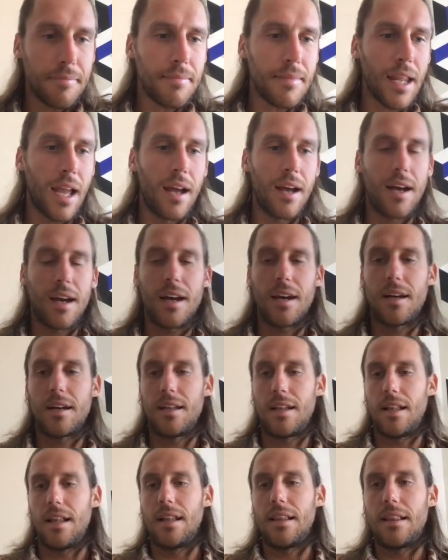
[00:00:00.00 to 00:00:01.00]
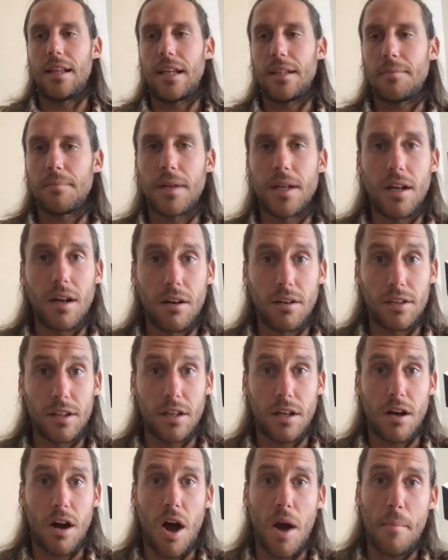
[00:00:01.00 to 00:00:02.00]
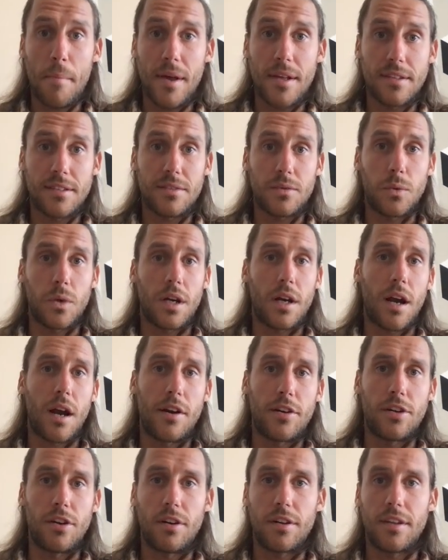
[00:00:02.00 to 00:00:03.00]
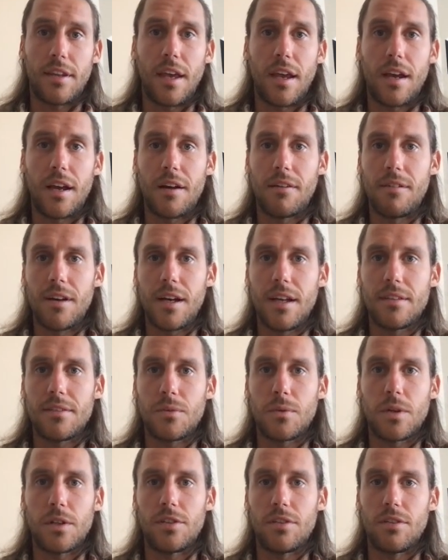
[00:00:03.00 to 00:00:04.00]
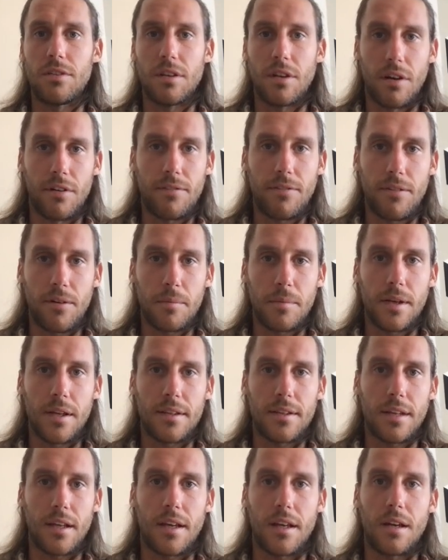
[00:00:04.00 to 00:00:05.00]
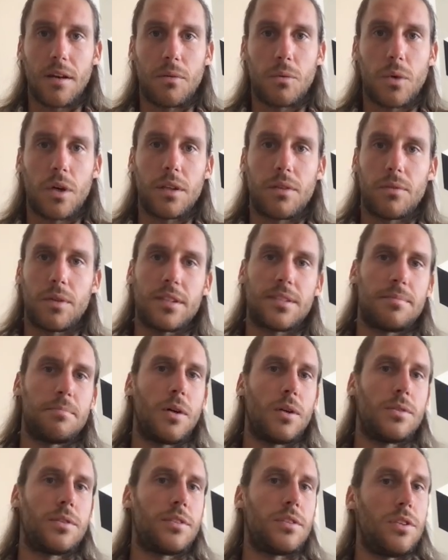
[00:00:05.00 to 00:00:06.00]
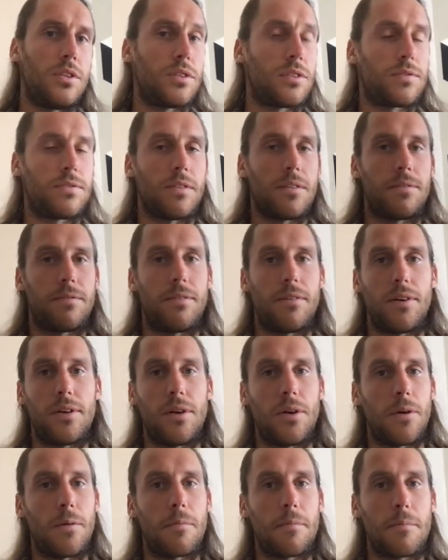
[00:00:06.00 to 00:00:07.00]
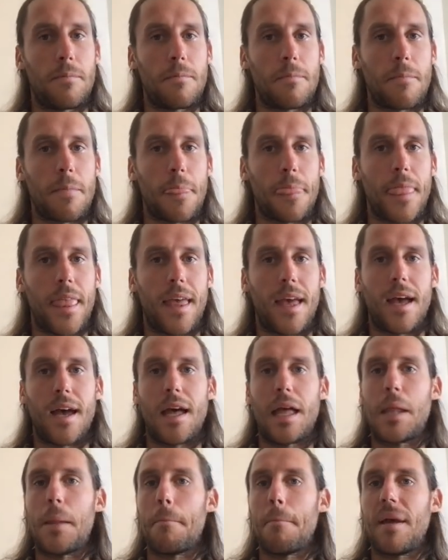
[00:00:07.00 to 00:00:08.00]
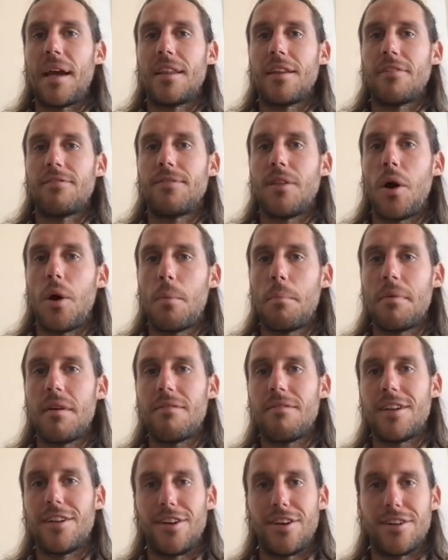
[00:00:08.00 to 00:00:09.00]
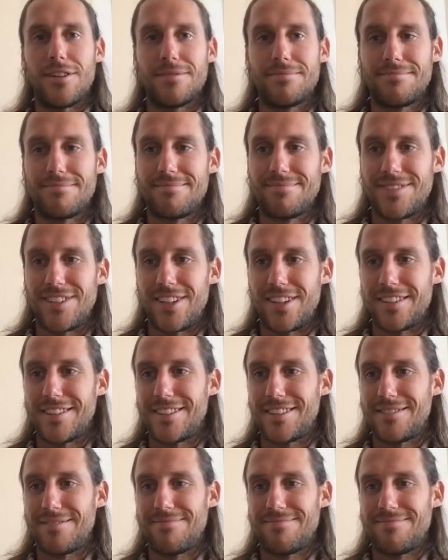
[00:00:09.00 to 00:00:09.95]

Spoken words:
Let me know in the comments what are your takeaways, what you learned from it, and what was most useful for you. And may the flow be with you. Cheers.